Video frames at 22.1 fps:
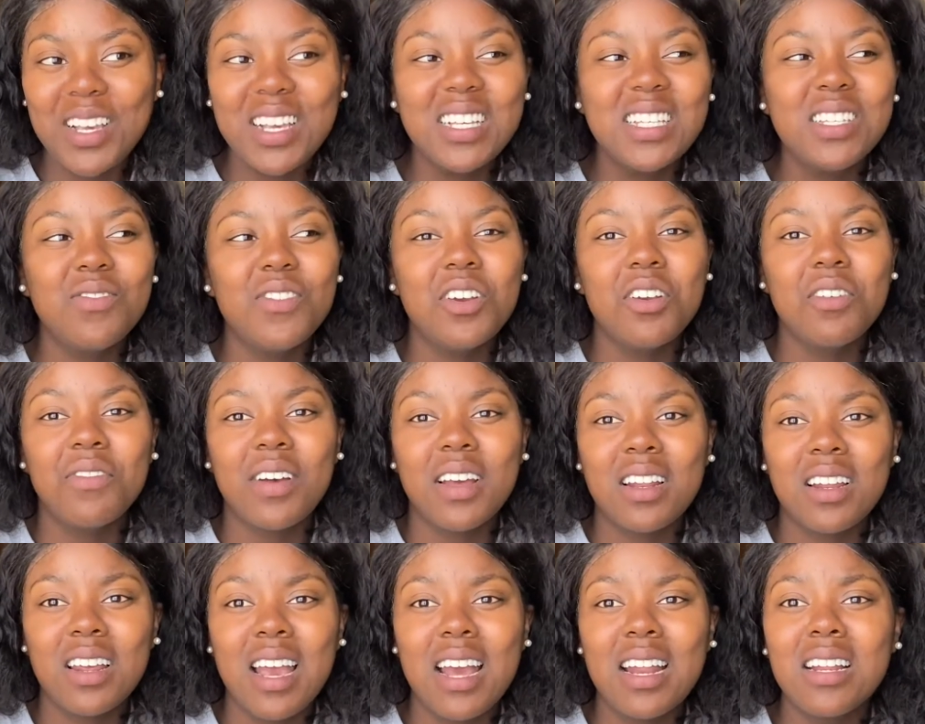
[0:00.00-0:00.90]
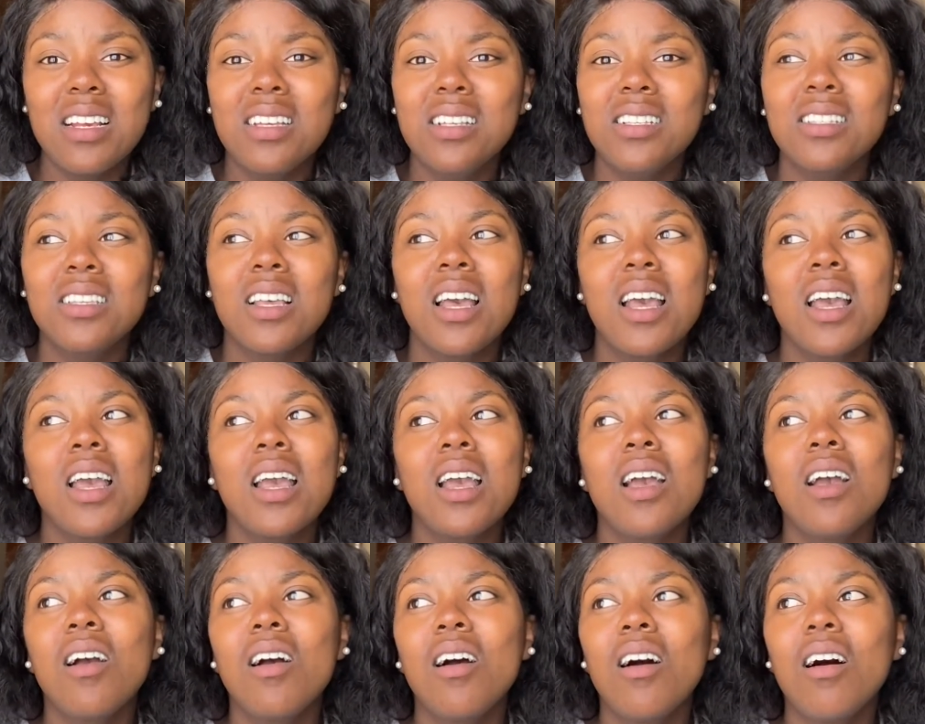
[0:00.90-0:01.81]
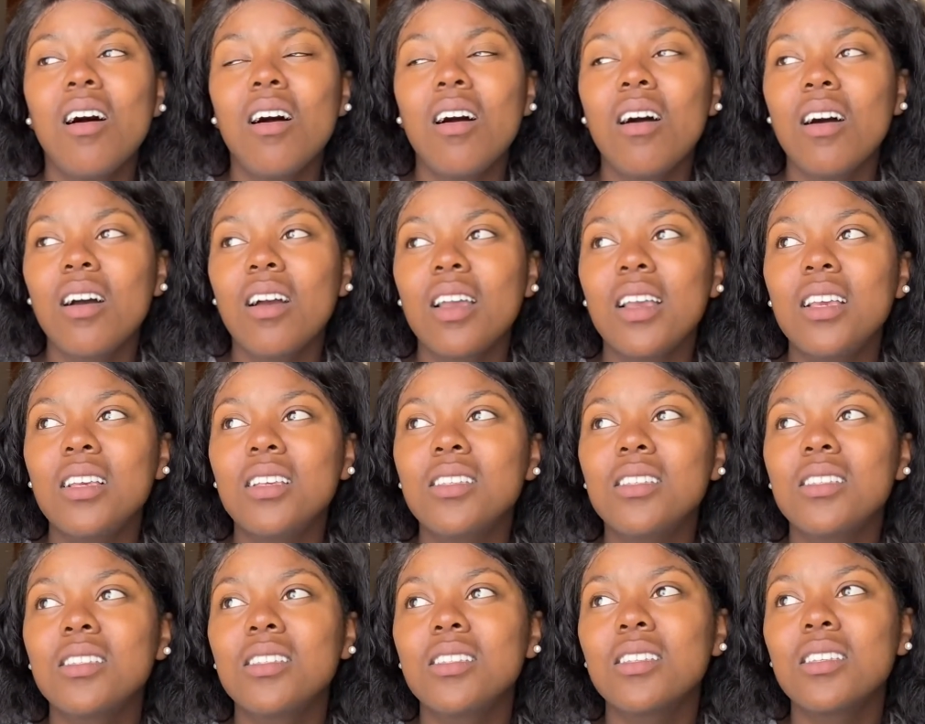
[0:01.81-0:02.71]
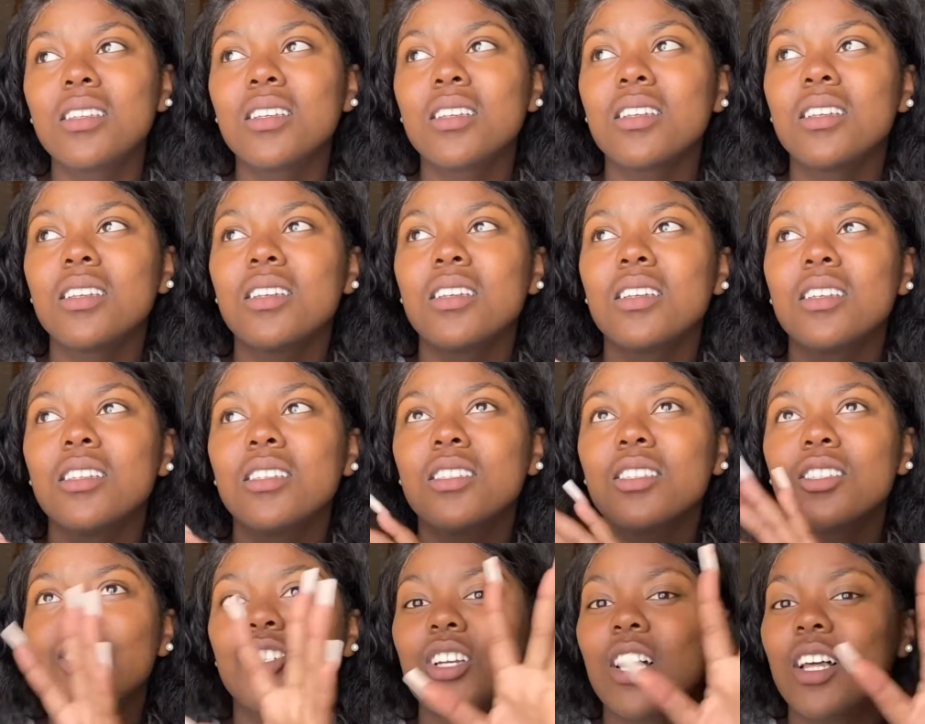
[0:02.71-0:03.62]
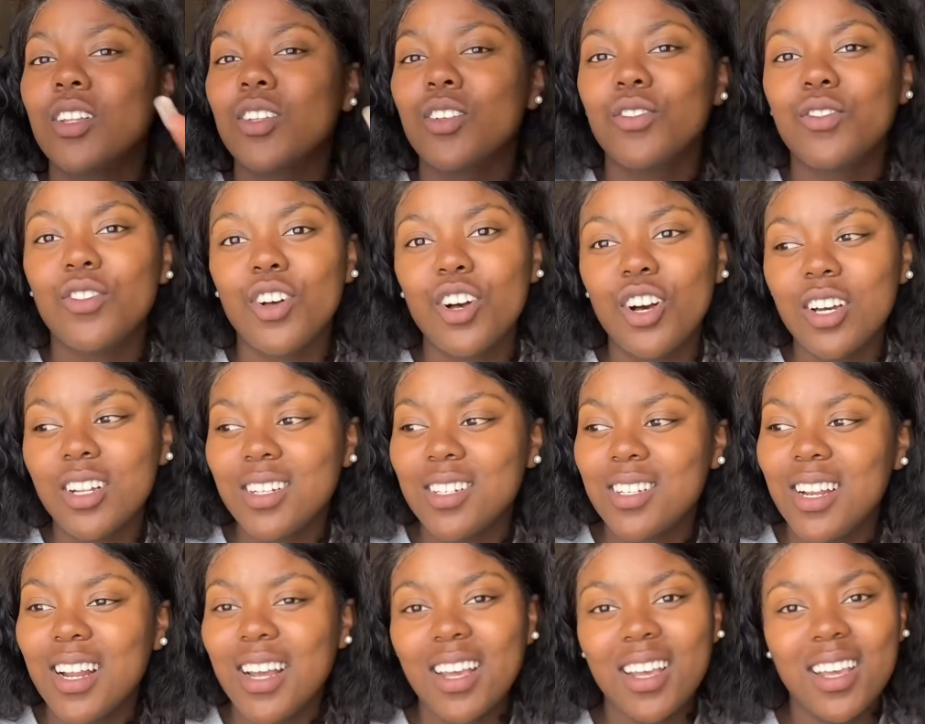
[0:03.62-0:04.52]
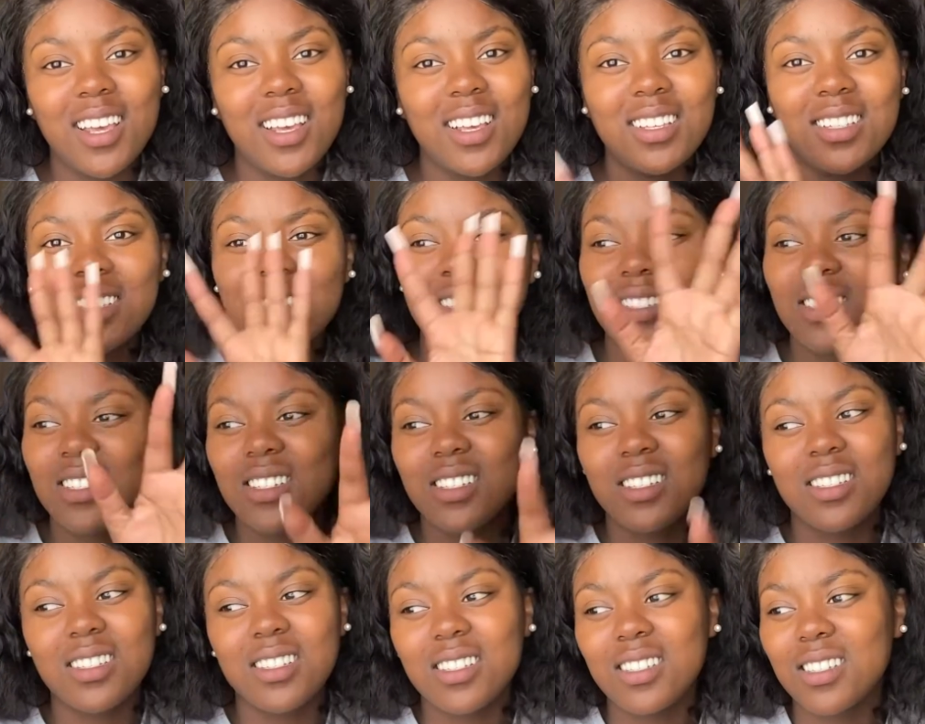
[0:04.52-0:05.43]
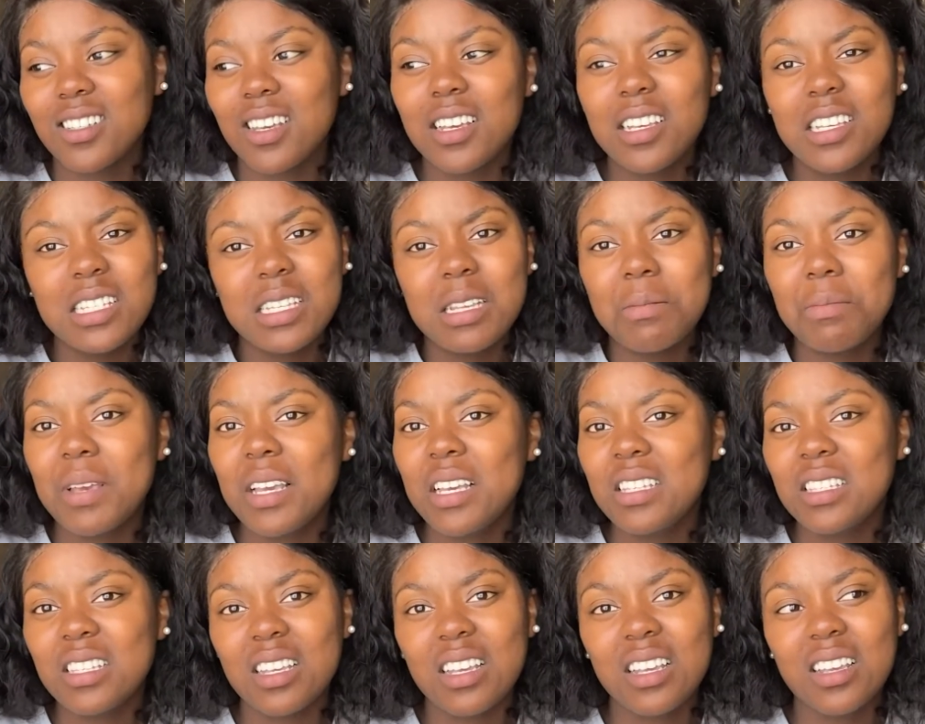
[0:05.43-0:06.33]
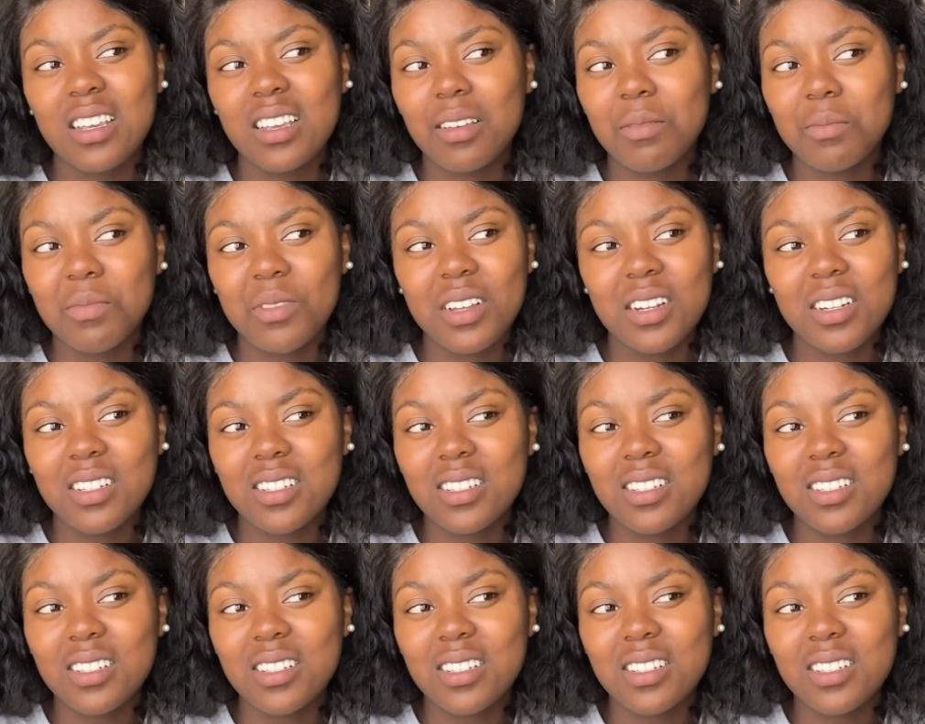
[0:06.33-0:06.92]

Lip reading: He's very funny, and he's a child of God. Like, he's amazing. But